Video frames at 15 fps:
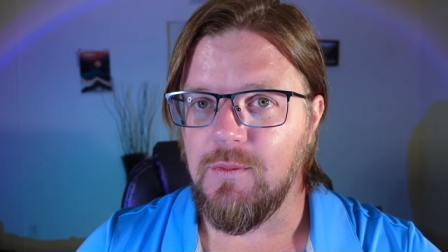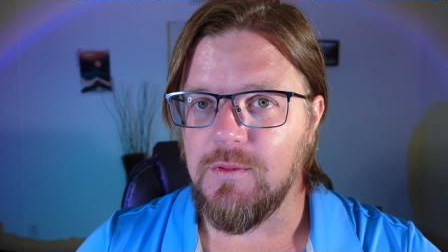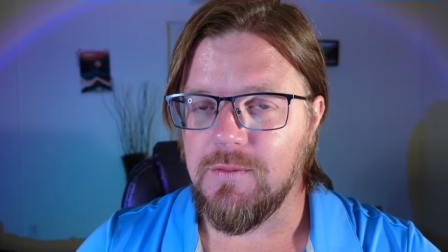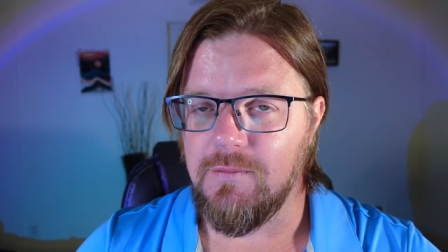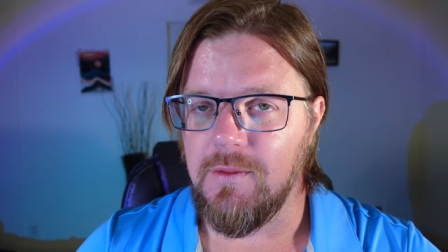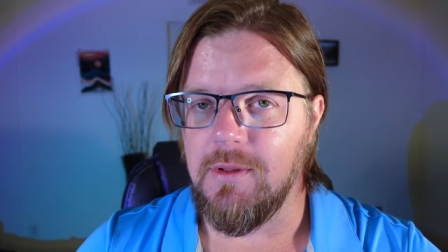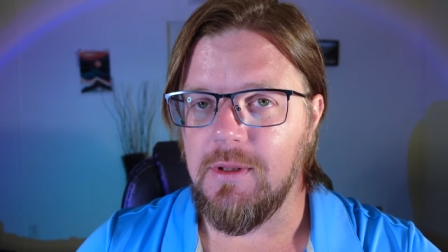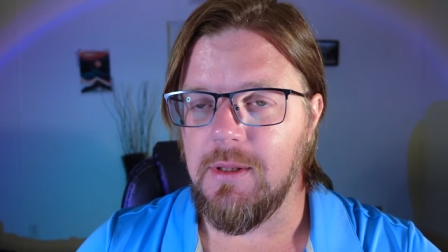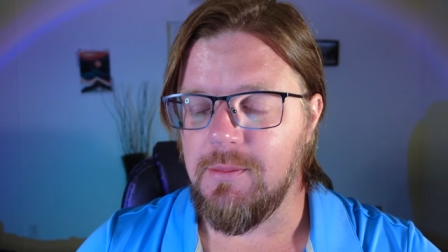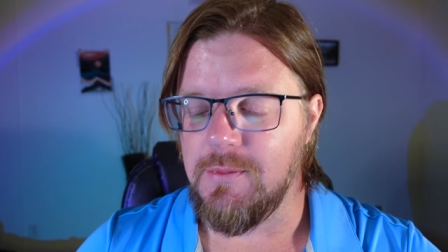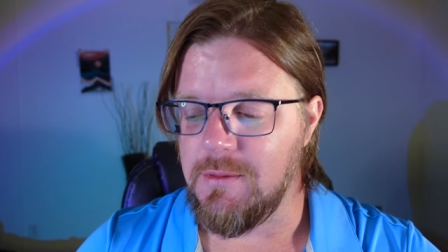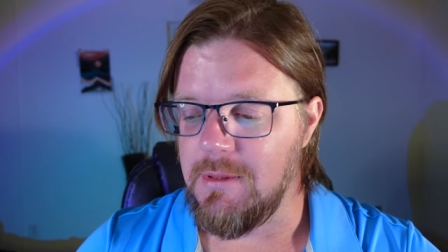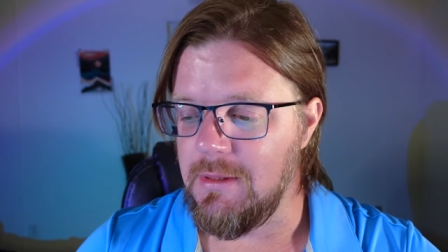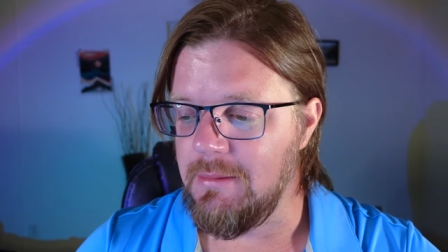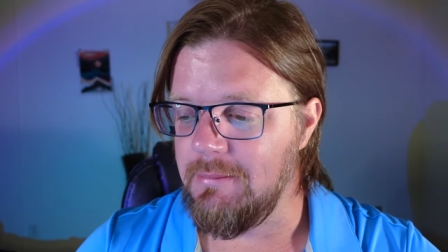was very
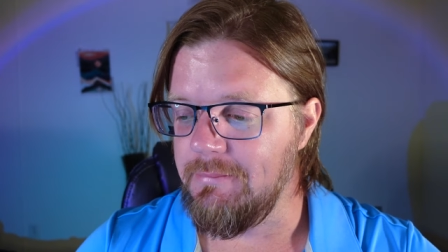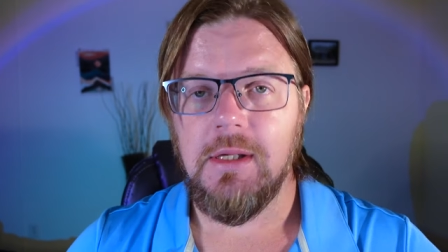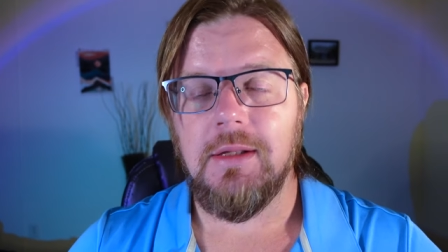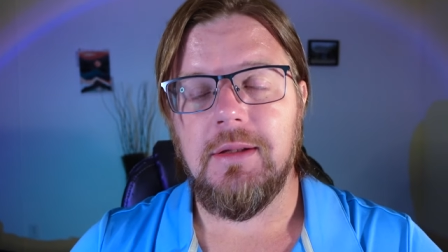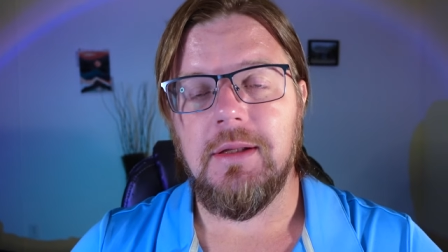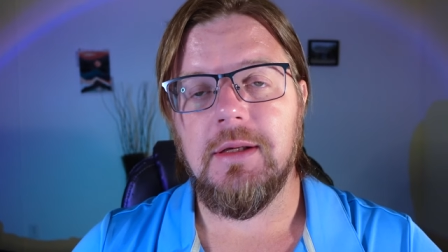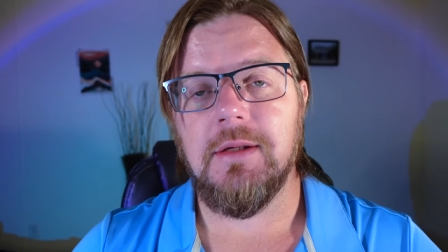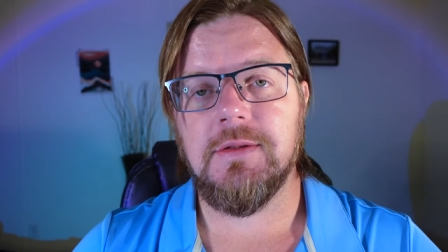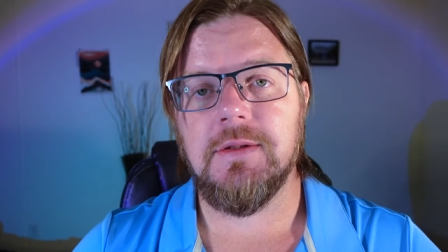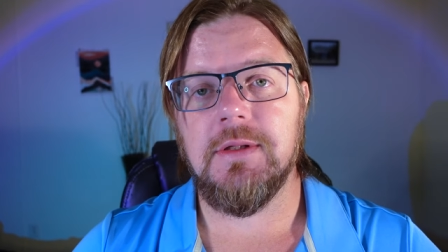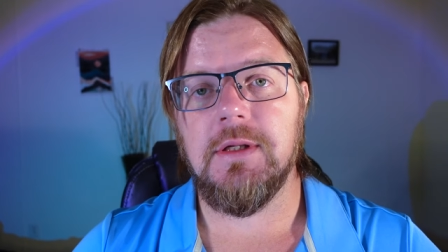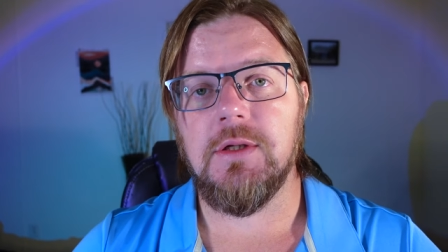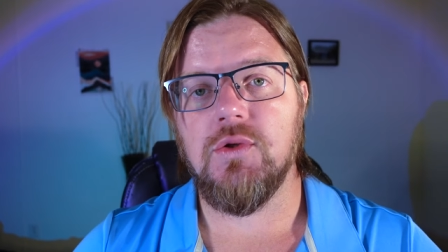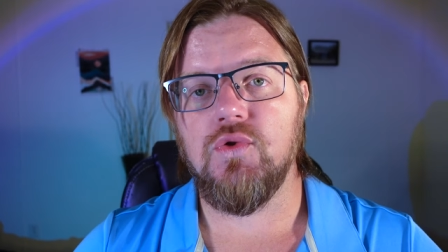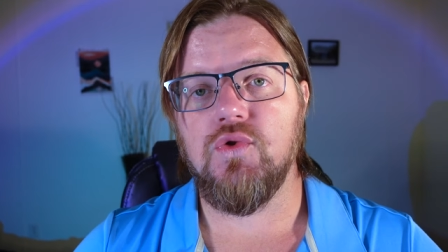upset. The
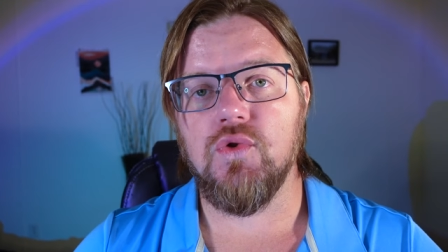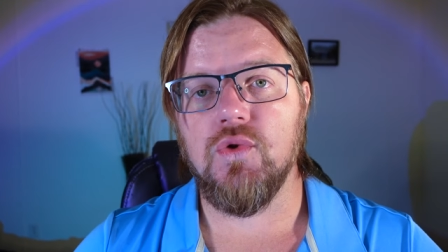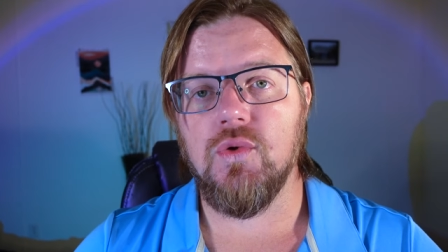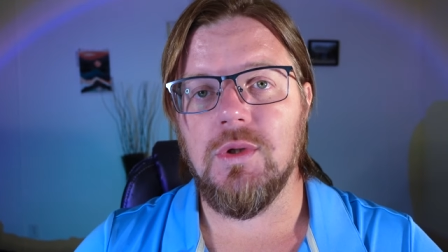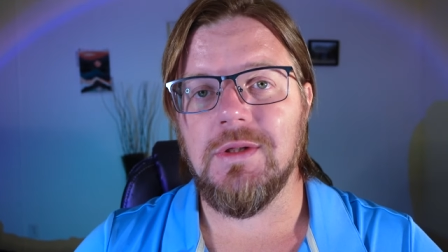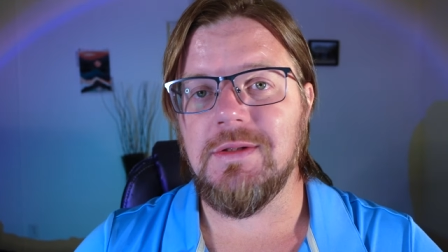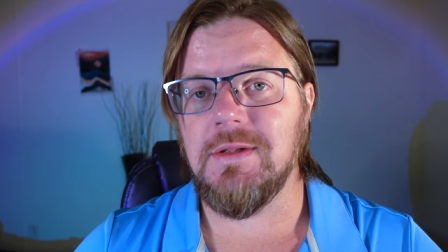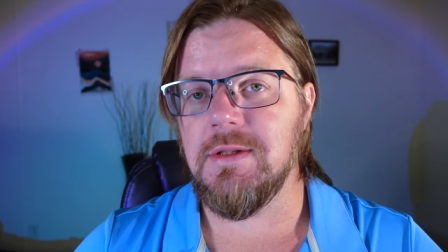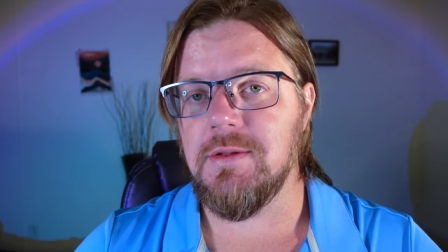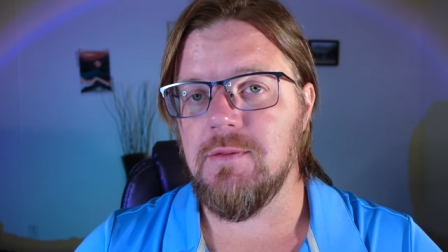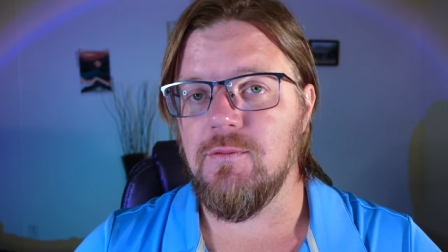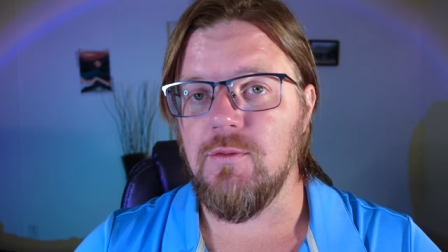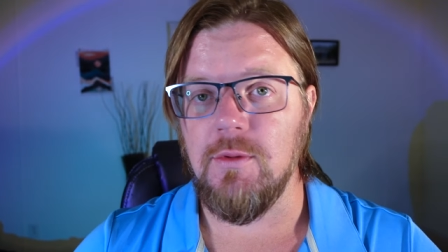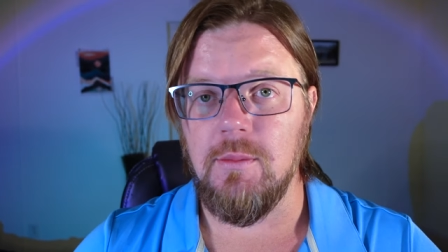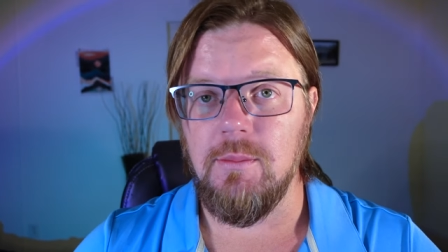incident drew attention
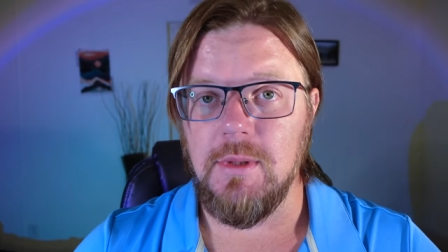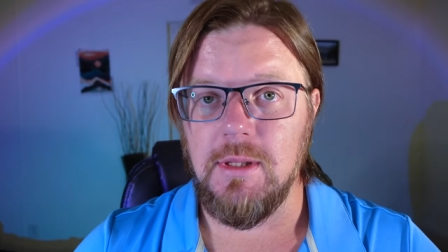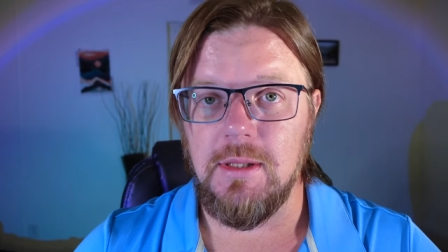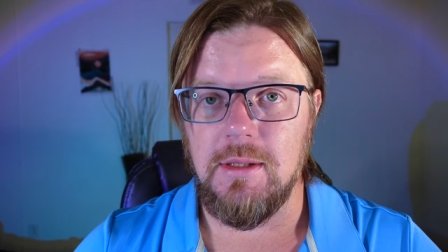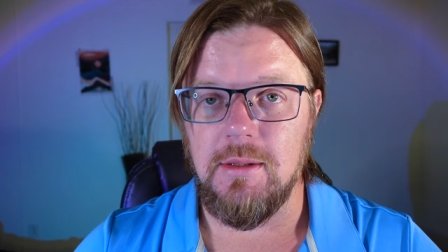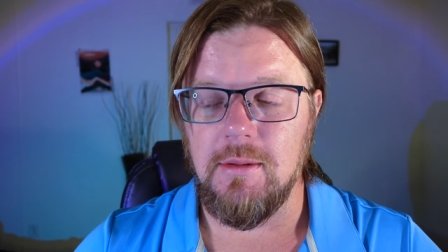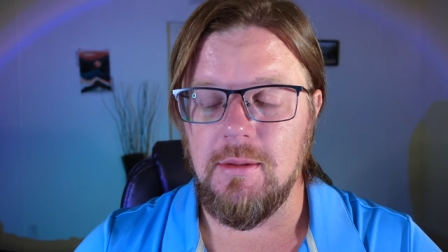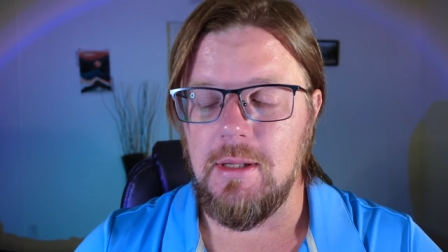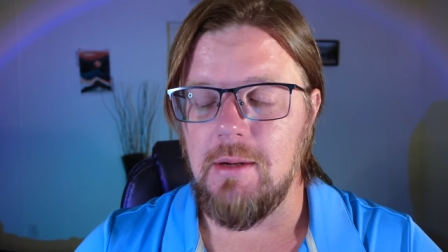from the media.